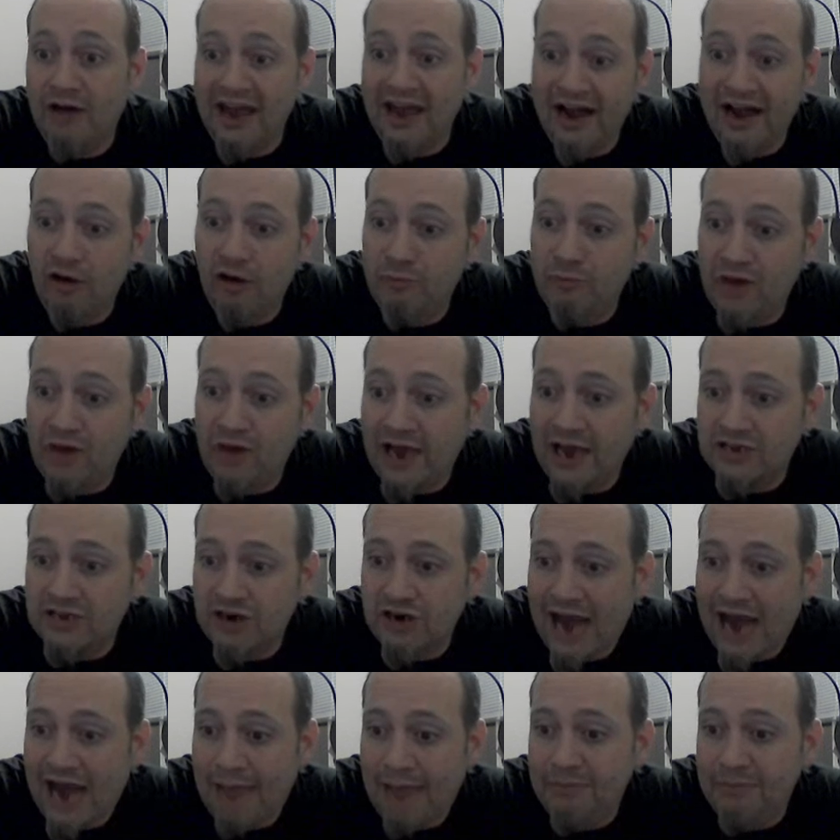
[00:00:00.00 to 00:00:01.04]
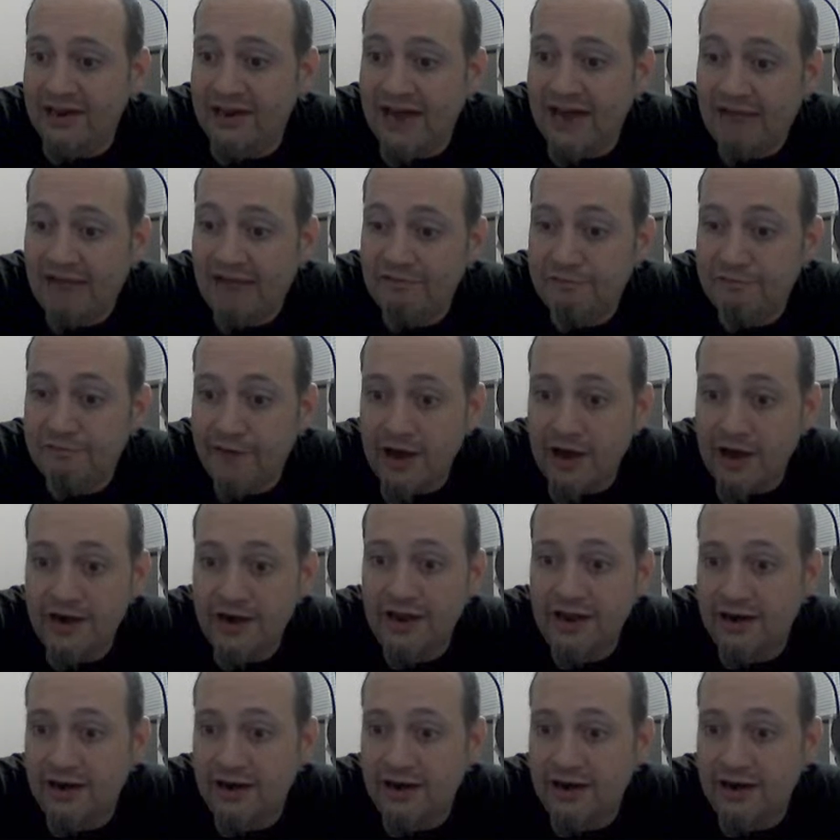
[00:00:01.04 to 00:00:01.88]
and I hope you guys are happy and having fun.